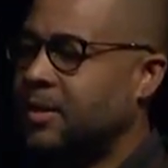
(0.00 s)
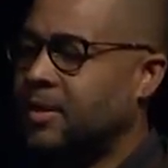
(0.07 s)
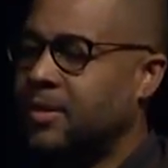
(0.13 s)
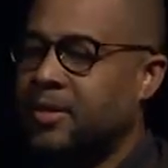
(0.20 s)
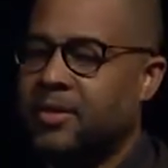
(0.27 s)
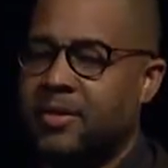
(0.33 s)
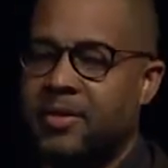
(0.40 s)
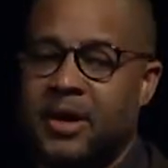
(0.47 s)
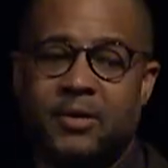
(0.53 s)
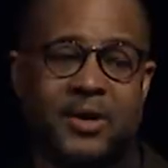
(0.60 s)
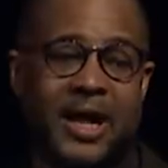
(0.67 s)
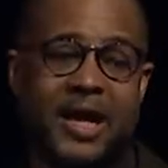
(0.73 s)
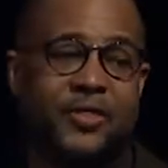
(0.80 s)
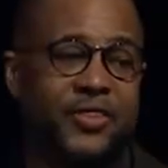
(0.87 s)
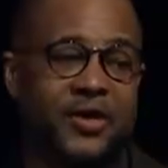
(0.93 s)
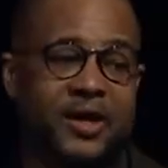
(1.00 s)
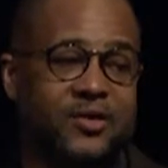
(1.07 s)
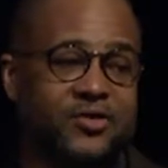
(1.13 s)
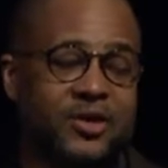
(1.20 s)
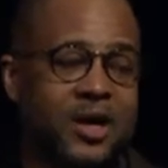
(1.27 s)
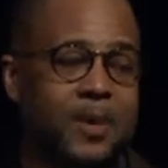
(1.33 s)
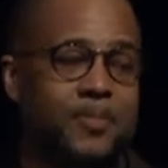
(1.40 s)
They're an
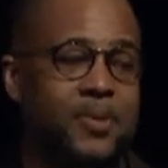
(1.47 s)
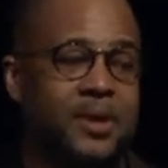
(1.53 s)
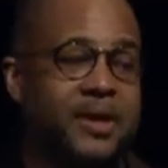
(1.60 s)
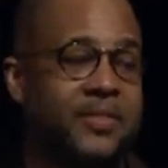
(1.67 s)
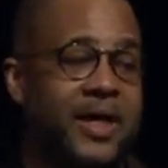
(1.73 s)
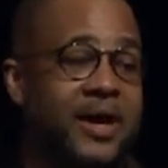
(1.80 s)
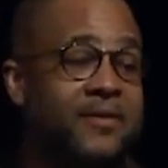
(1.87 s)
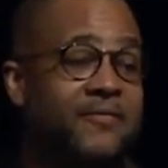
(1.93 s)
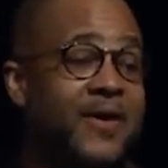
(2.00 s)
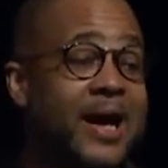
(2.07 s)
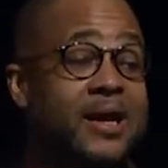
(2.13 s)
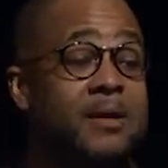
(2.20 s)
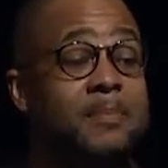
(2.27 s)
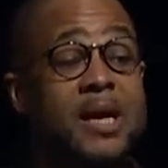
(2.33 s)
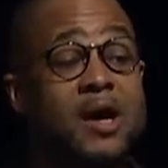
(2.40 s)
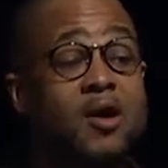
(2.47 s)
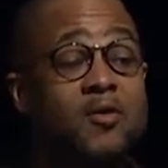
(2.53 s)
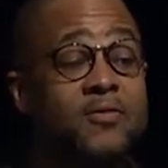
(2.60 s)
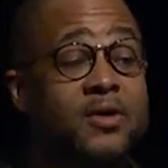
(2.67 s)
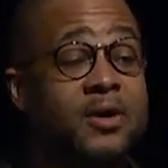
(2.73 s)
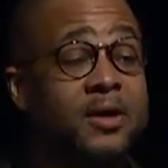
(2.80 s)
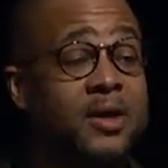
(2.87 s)
atheist couple and they invited me
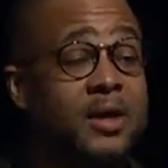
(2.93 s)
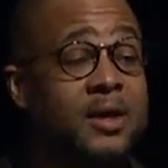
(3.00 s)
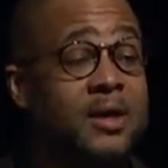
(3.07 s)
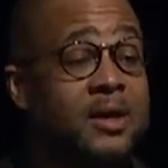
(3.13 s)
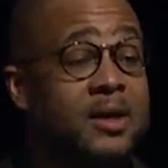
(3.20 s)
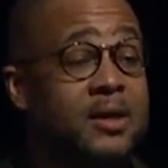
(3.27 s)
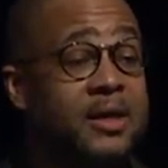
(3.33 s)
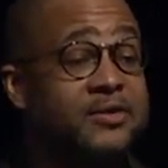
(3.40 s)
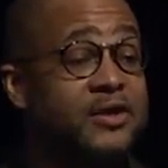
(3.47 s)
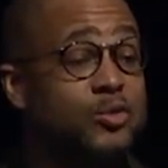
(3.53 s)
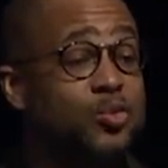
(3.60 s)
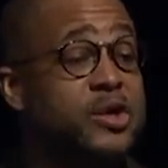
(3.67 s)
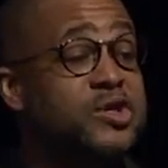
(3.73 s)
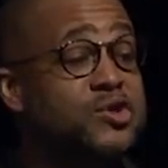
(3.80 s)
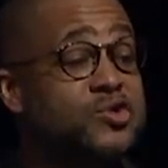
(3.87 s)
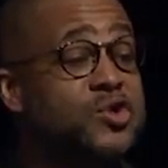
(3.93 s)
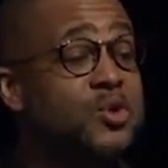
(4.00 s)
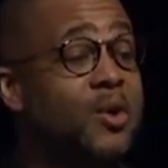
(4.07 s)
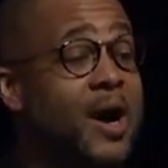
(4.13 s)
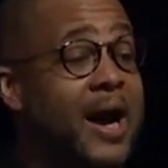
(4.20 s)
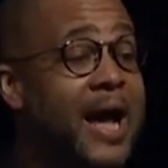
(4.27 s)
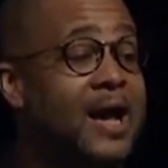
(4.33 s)
over. They said, would you do
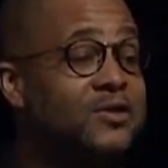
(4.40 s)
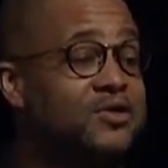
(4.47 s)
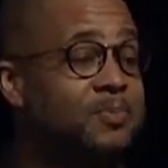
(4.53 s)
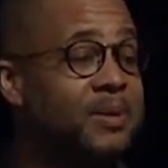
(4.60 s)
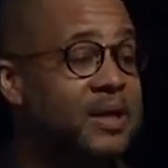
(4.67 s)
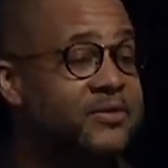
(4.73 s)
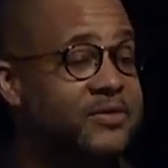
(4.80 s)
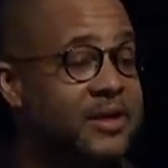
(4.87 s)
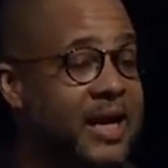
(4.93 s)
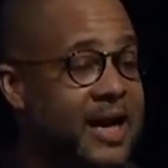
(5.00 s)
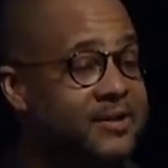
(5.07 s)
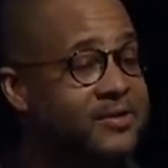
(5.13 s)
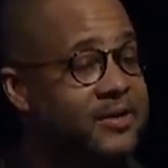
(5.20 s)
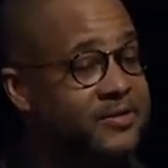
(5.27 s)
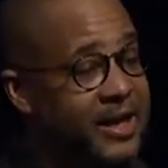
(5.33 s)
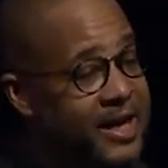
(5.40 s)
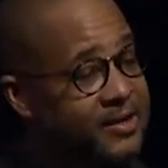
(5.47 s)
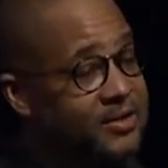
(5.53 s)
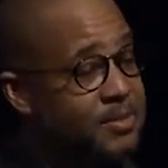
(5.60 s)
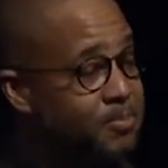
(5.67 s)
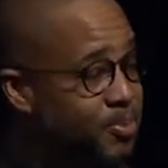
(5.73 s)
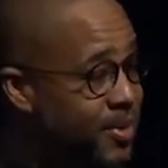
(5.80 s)
our house blessing? I says,
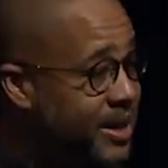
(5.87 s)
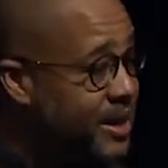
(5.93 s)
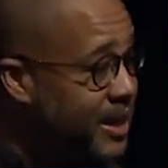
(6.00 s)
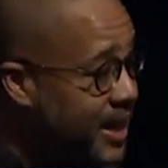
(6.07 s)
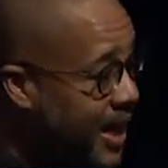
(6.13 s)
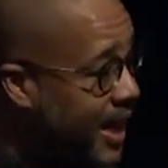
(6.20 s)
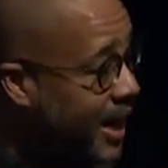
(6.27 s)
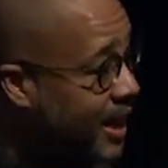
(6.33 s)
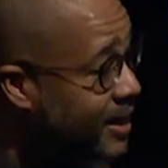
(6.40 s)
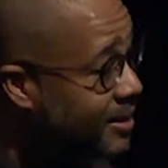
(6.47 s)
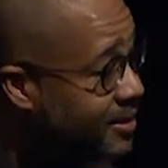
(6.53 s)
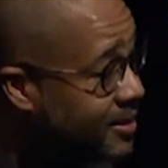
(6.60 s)
as in pray to God.